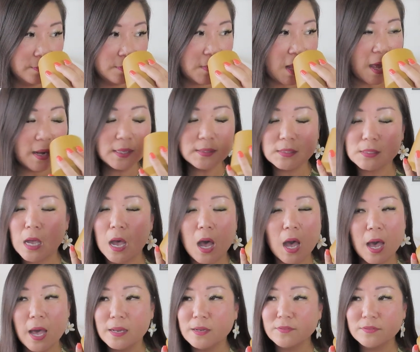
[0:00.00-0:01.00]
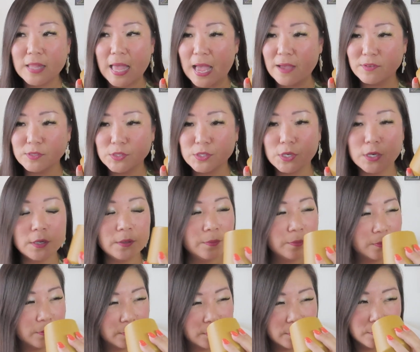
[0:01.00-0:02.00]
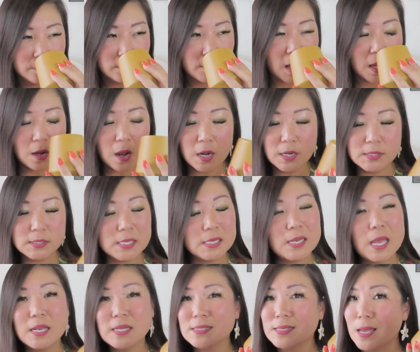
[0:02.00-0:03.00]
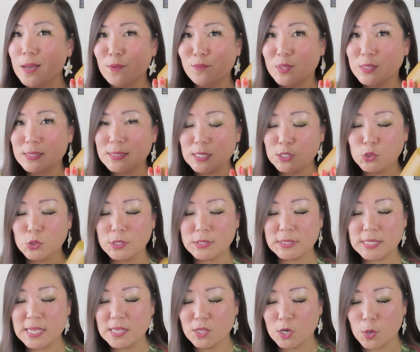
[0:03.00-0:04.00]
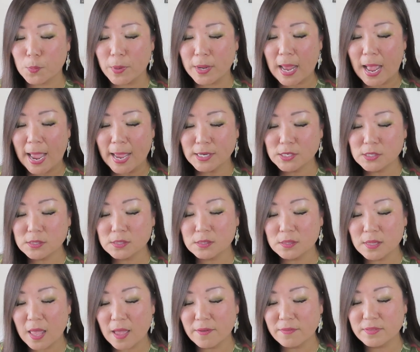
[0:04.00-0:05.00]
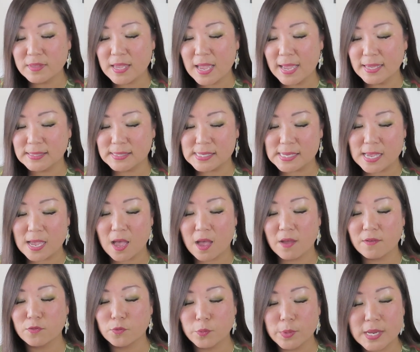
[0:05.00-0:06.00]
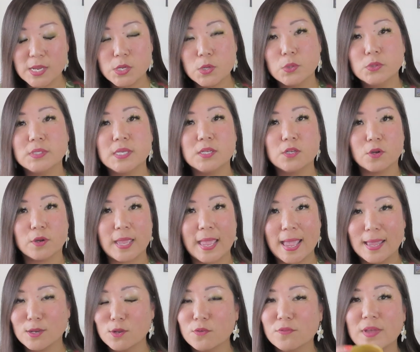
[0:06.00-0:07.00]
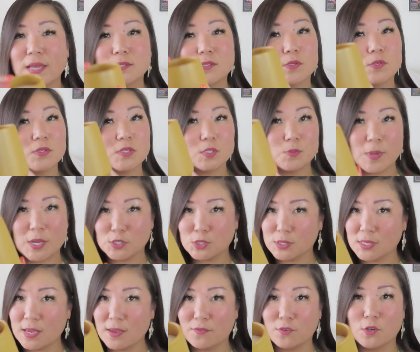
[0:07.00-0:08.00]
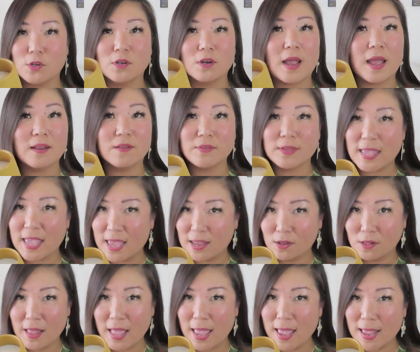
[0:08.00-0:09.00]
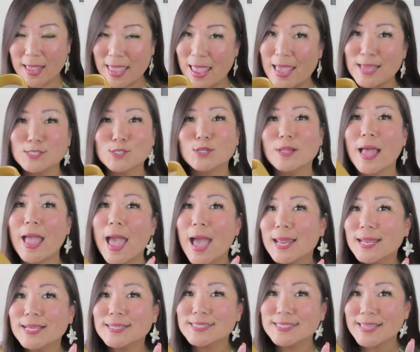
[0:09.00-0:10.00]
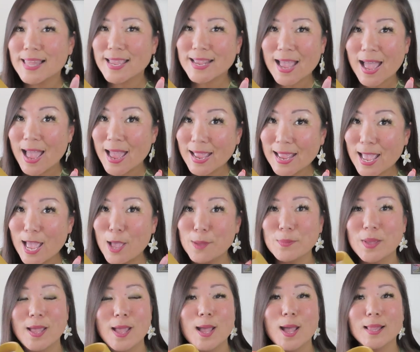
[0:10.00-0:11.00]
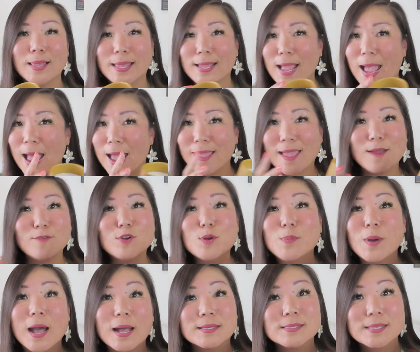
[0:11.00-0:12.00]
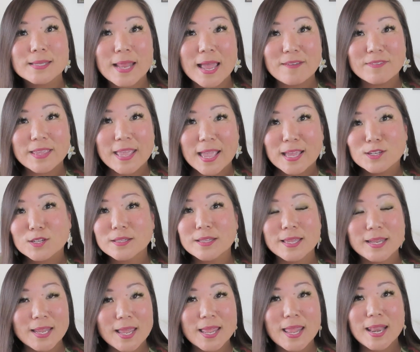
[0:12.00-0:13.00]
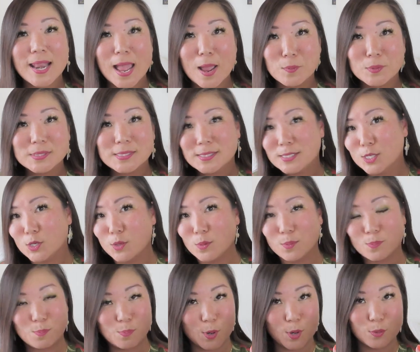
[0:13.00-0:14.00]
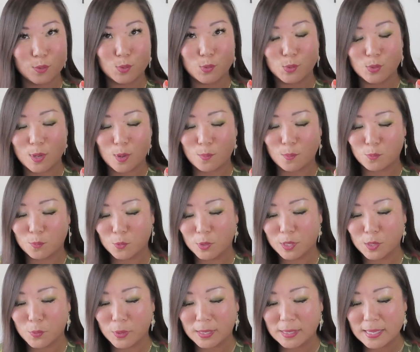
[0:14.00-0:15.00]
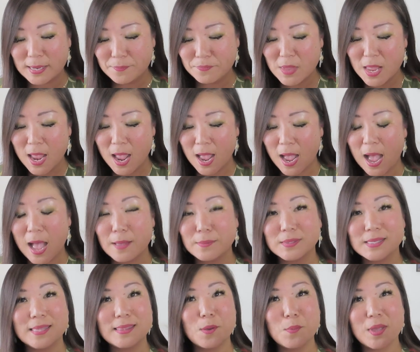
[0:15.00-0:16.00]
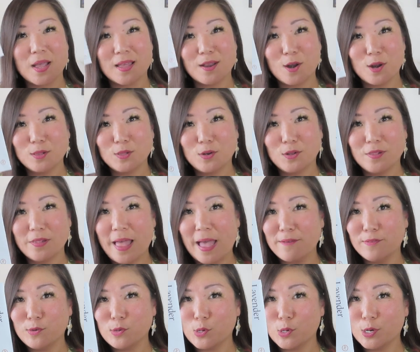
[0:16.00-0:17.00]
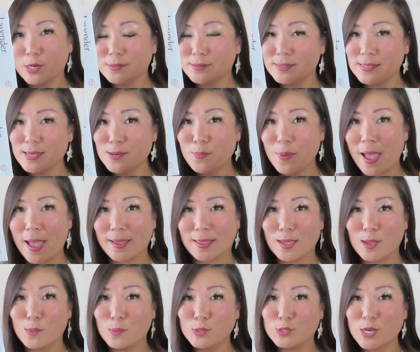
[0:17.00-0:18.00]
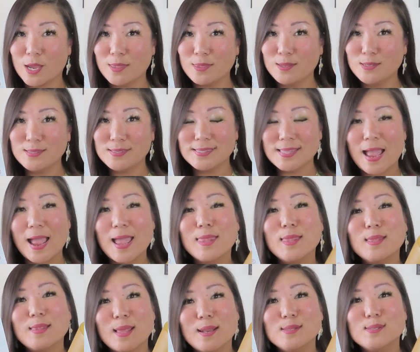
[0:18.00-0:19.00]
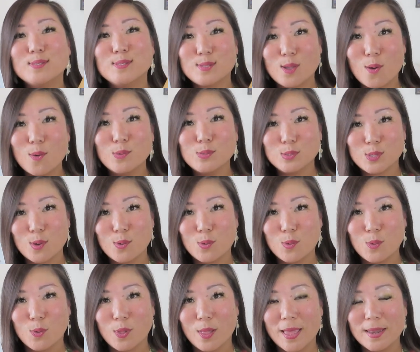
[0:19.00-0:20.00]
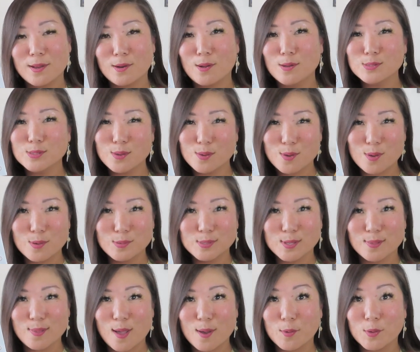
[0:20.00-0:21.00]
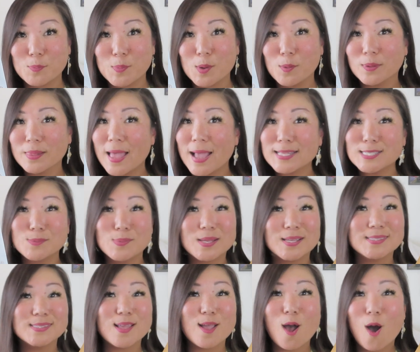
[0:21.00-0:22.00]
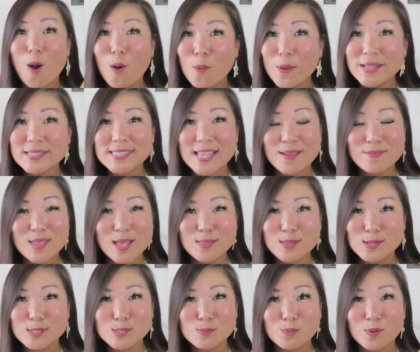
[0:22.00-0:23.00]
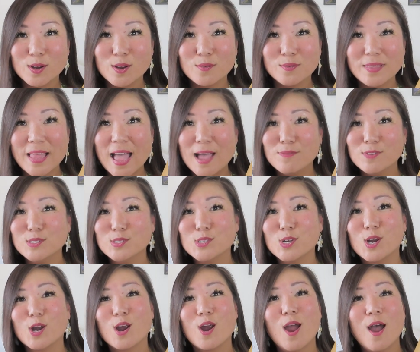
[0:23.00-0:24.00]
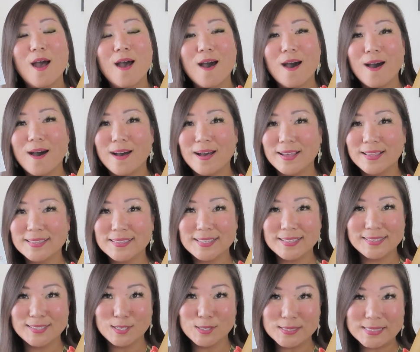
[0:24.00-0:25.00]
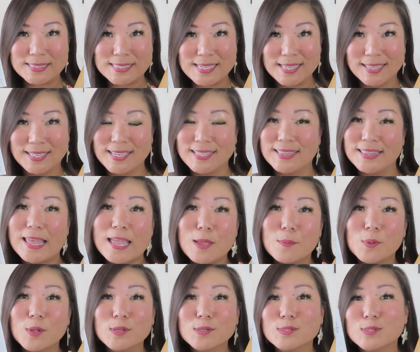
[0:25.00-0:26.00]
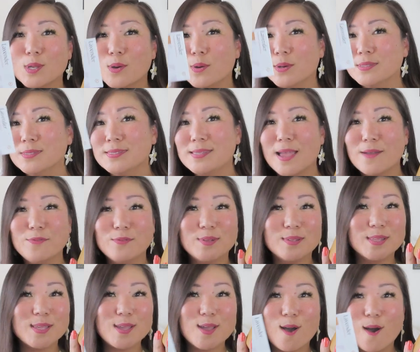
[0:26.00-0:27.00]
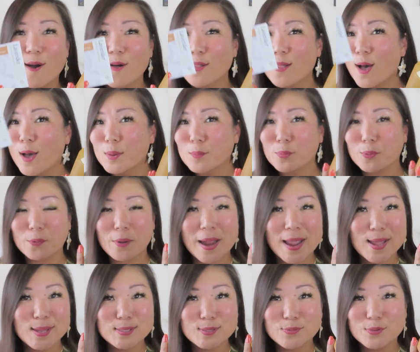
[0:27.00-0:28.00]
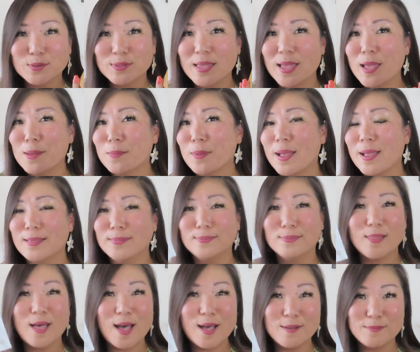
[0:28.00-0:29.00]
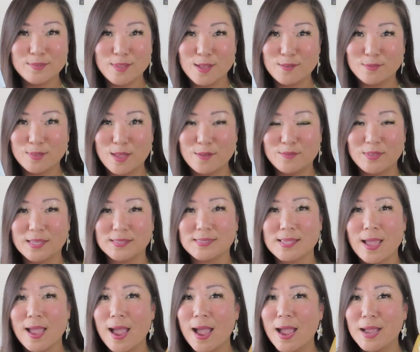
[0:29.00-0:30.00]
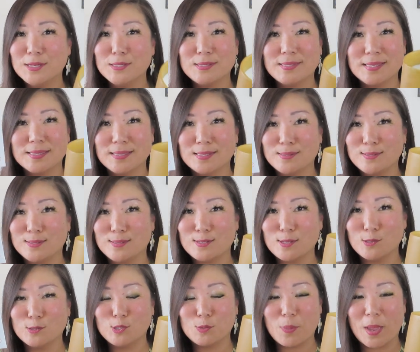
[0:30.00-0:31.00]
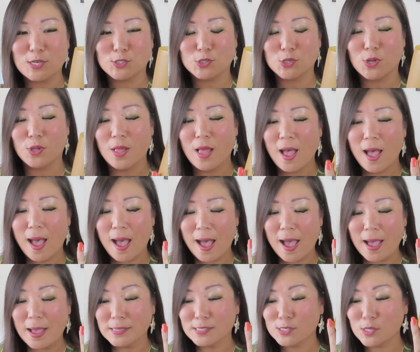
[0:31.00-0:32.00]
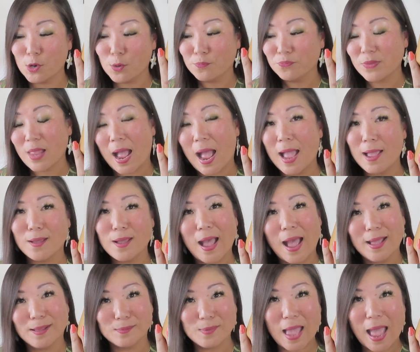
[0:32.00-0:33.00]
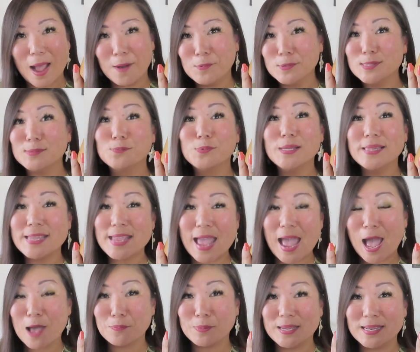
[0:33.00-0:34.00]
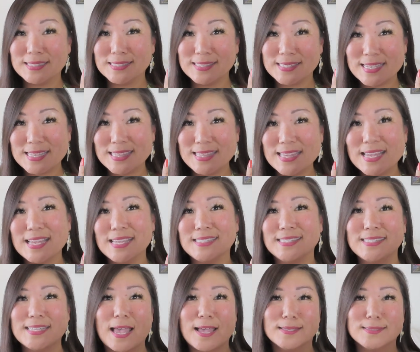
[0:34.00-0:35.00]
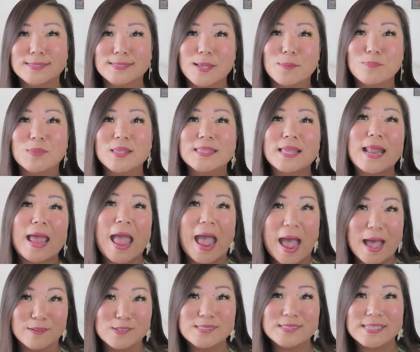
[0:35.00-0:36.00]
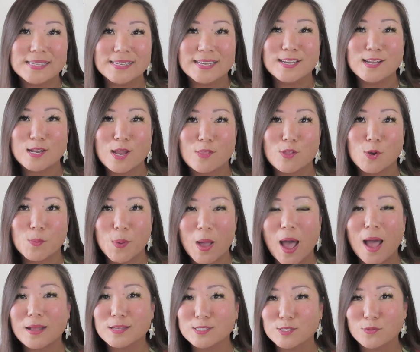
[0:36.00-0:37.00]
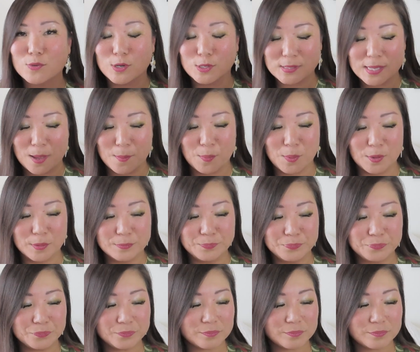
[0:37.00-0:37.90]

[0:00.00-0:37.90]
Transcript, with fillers: Not a ton of lavender, and honestly not a ton of the citrus either, but I just love the idea of reusing your candle vessels, especially if you're kind of a candle candle addict like I am. Like I, every box could have a candle in it and I would still burn through them really quickly. Um, and then we got our little lavender seed packet, which I just, I think that is so, so cool. And it also goes along with Bee Relaxed because they always have that little sprig of lavender on the little ceiling label. So it's definitely all on brand for them. I love, love, love this. I just think this is so special. Uh, so I, I was really happy to see this as something that I have seen in another box, for example.